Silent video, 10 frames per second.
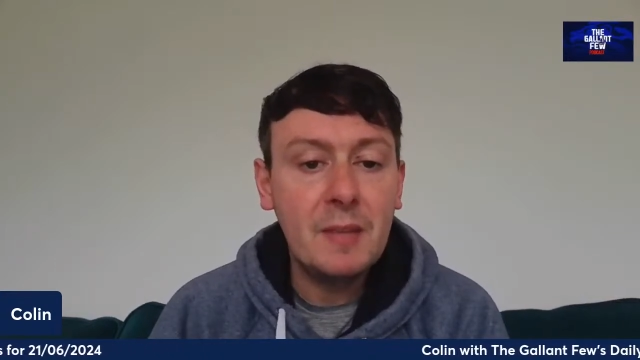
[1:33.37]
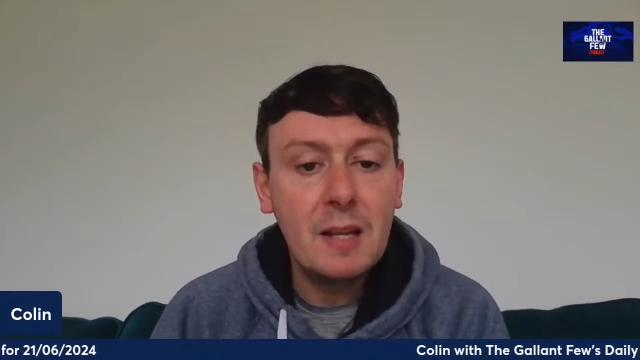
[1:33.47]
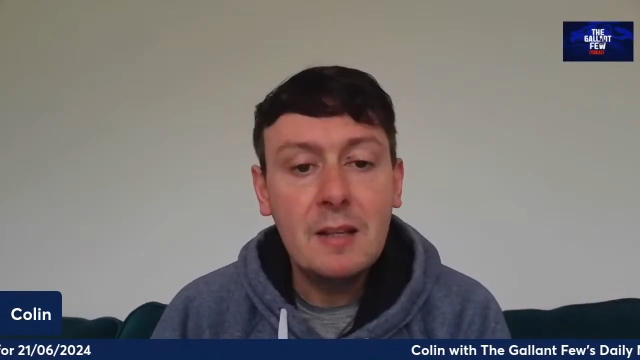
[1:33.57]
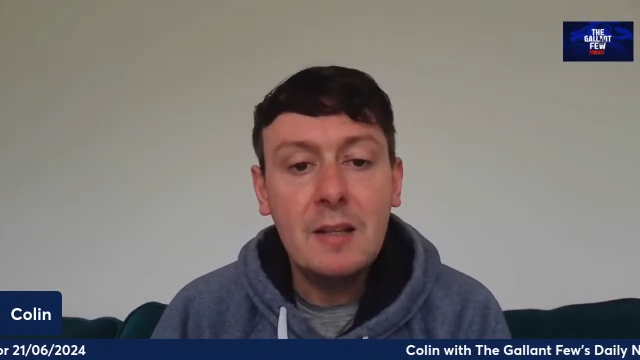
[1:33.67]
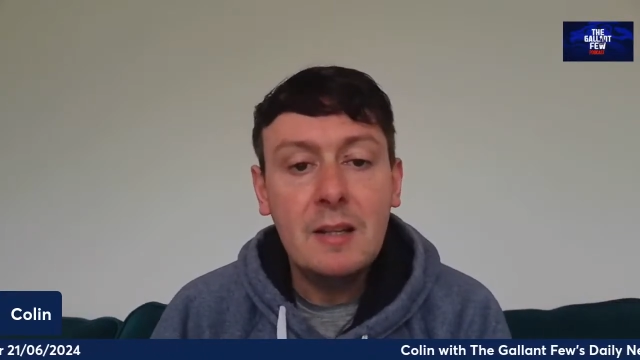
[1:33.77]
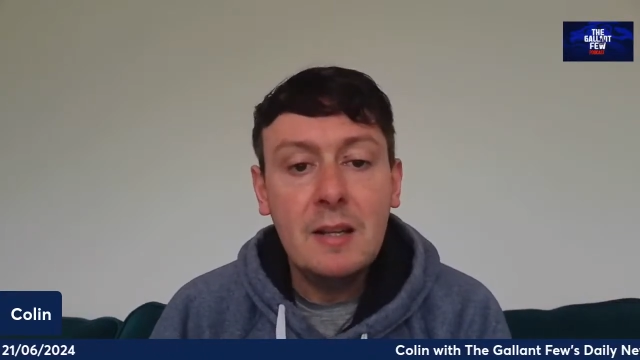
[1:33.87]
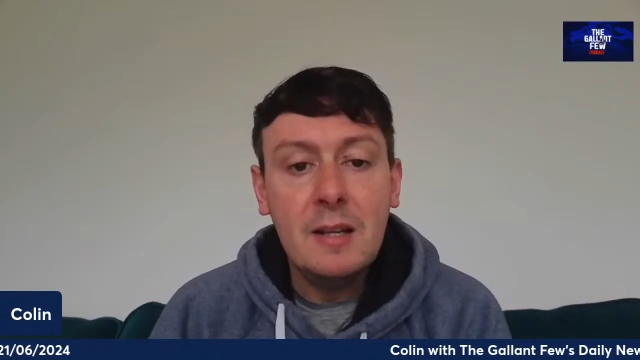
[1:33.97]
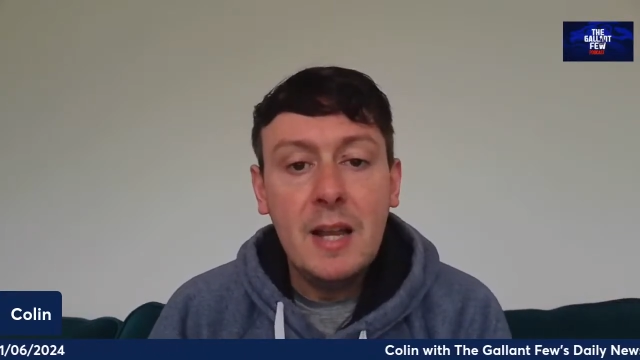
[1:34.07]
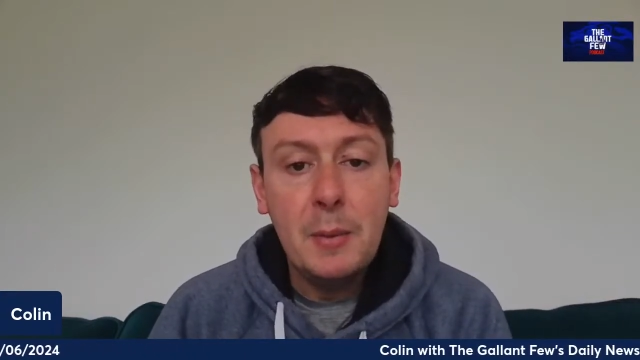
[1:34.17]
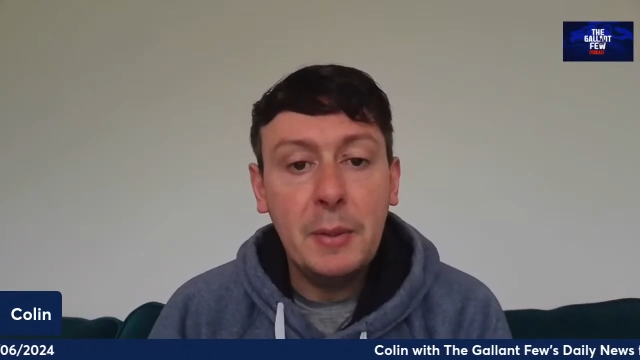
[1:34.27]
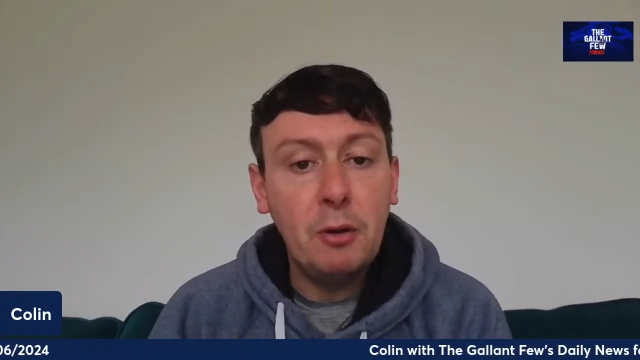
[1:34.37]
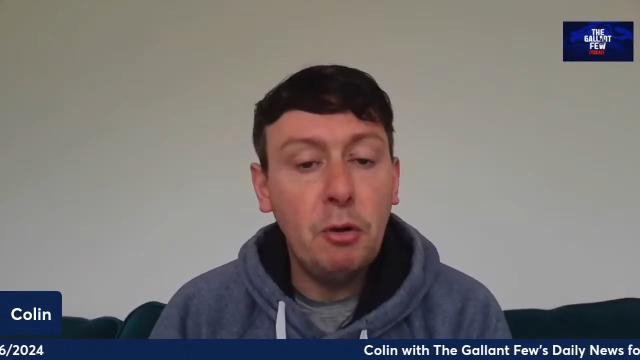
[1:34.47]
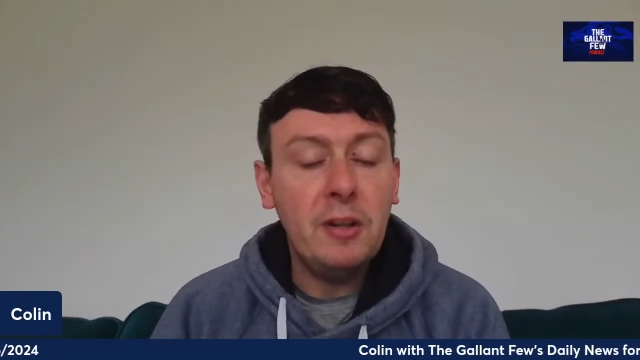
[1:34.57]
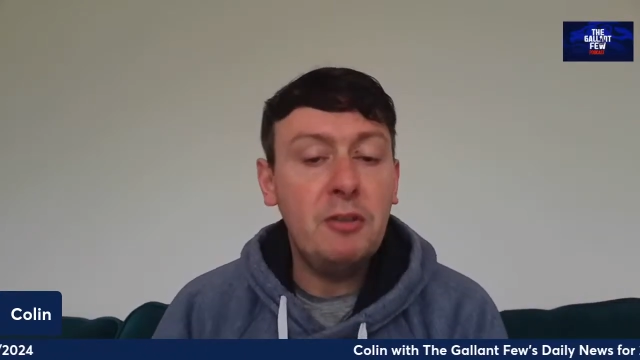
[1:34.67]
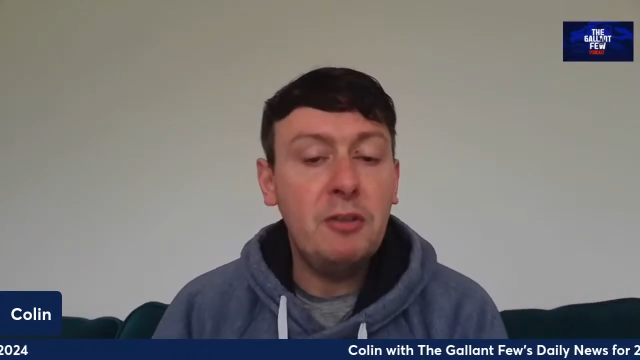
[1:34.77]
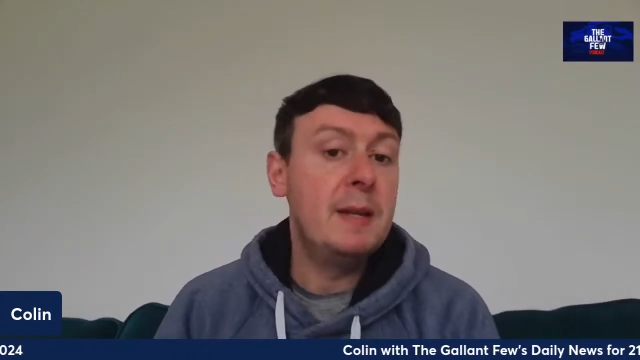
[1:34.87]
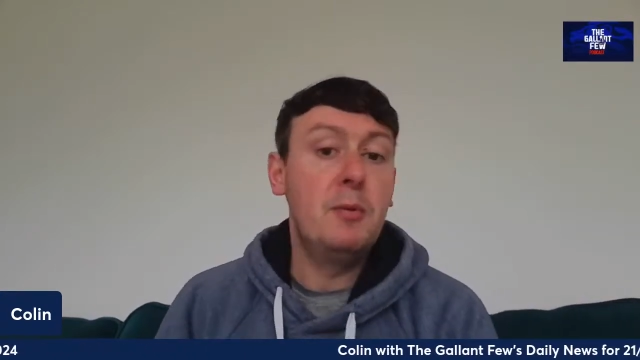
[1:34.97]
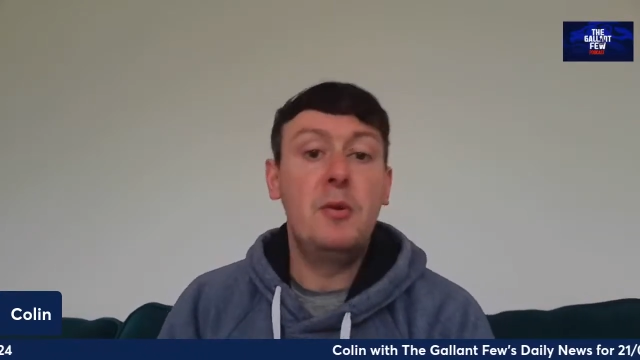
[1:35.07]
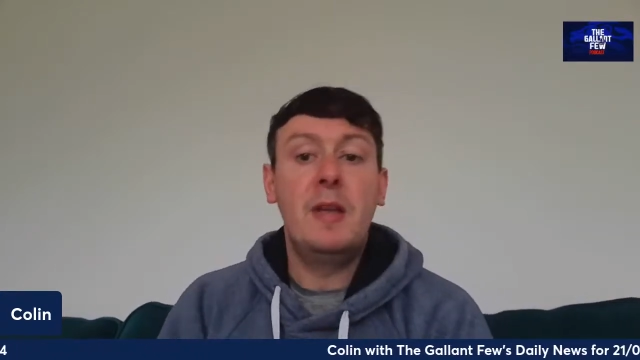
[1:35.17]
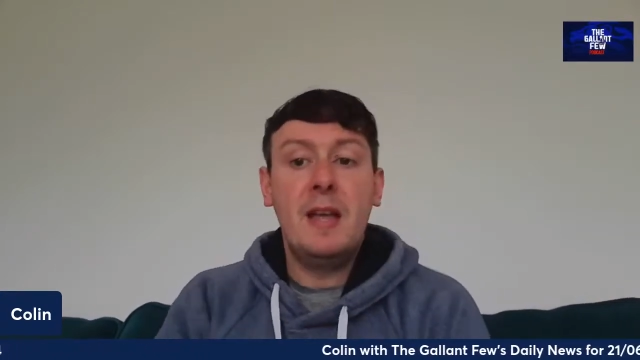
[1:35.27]
He went on to speak
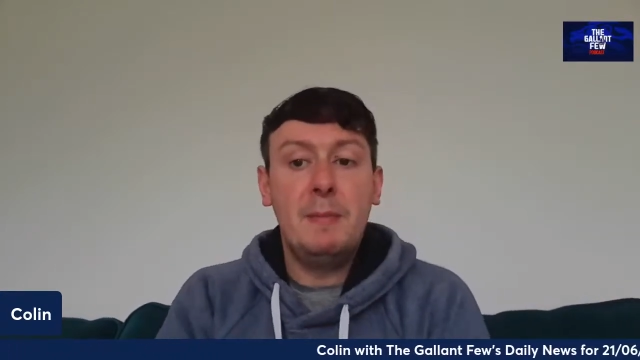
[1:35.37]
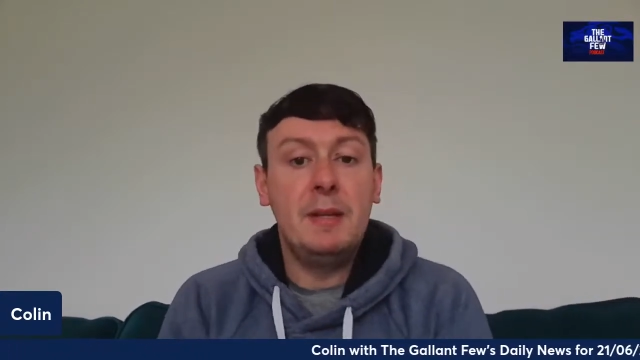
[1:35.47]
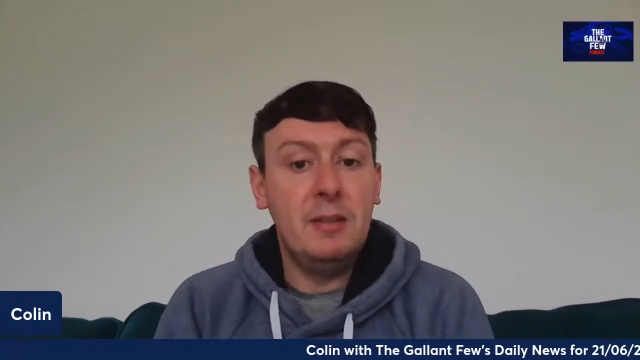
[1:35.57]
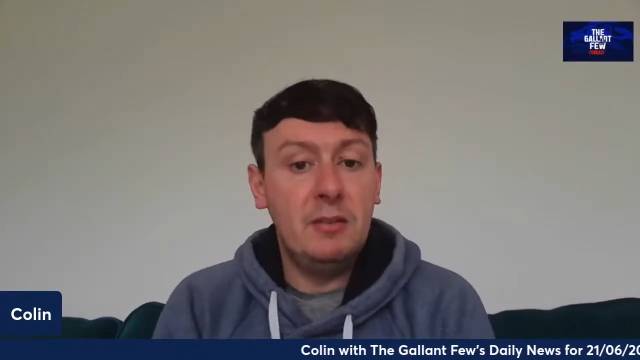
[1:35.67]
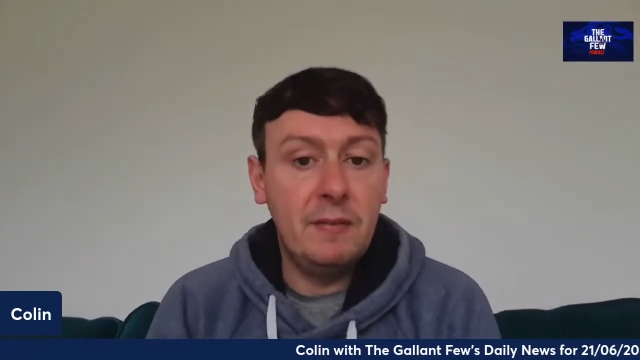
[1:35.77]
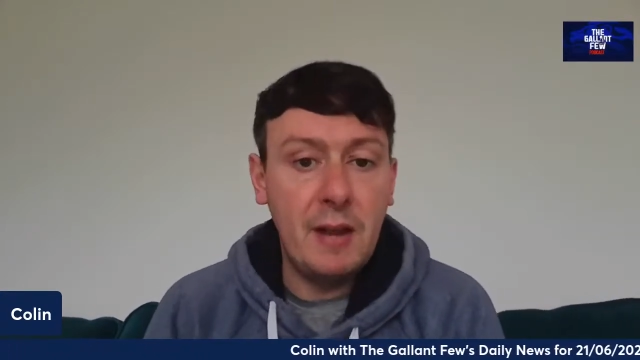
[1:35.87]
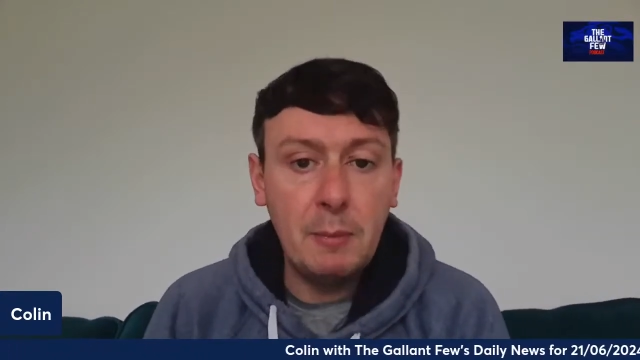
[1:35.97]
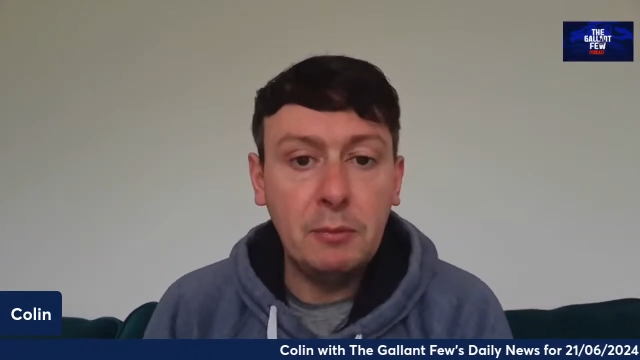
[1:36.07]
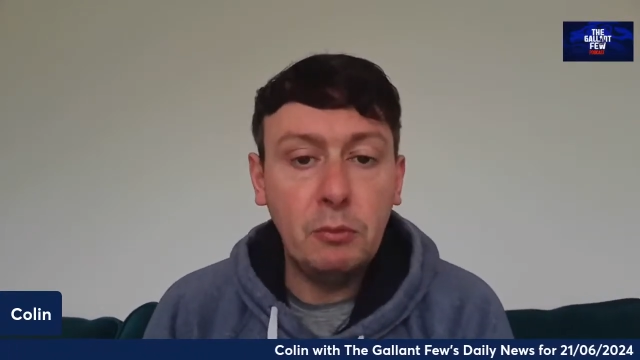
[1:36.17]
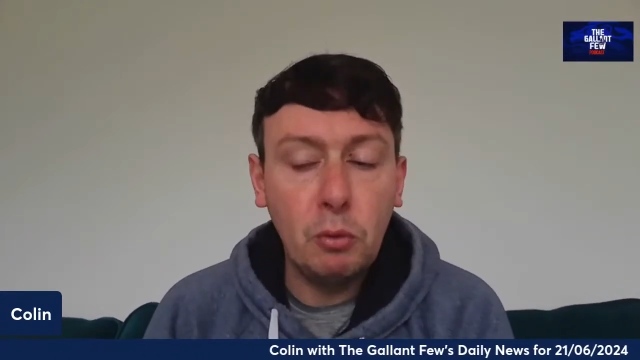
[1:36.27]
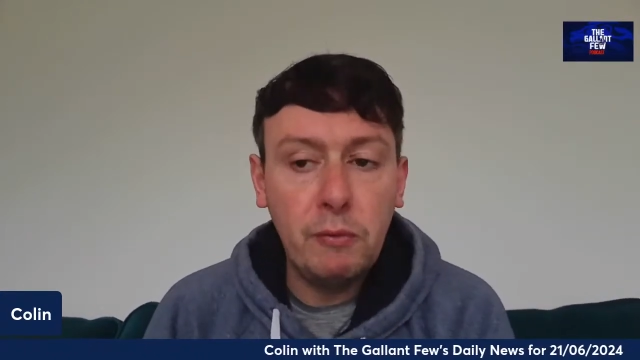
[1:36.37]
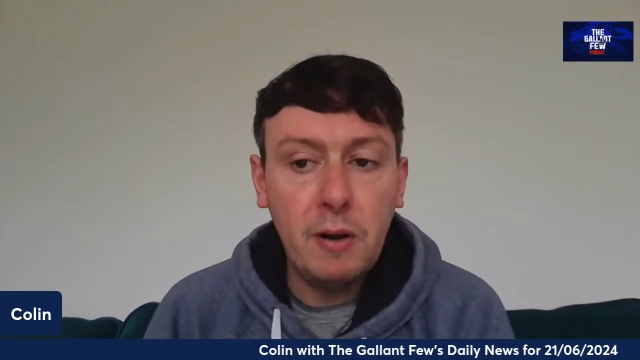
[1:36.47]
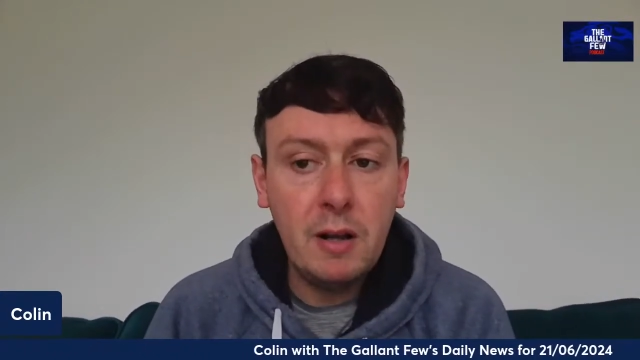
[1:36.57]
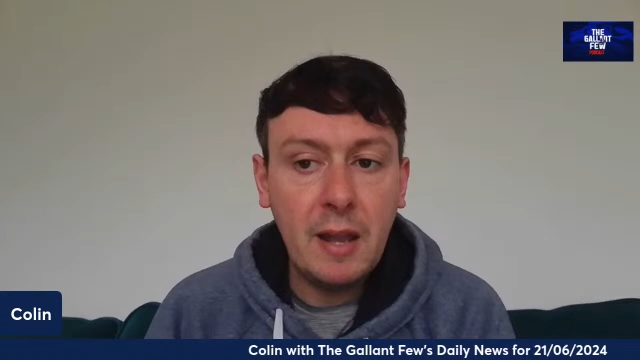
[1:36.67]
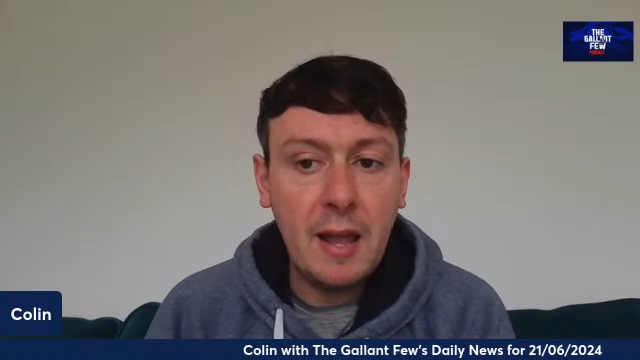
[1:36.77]
about his development so far.